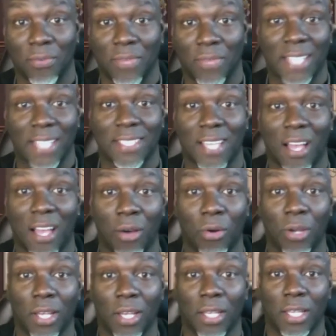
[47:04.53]
That's how
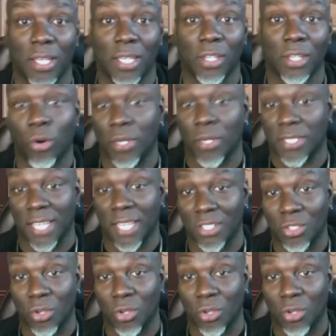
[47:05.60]
he always said it.